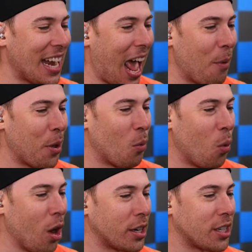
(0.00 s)
how it
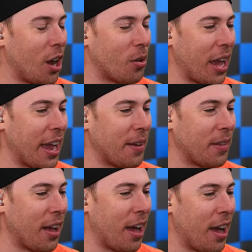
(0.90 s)
works. Okay.
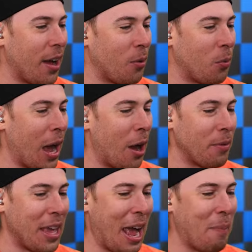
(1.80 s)
Uh, wow.
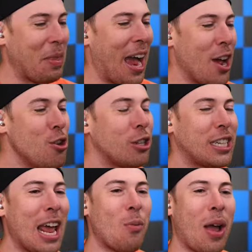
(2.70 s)
Yeah, I
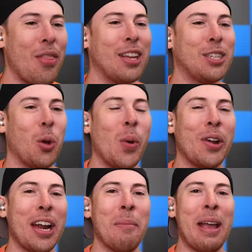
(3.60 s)
understand why this is a weird
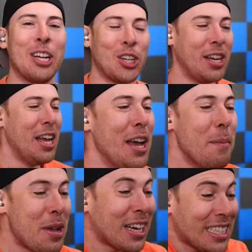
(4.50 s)
animation because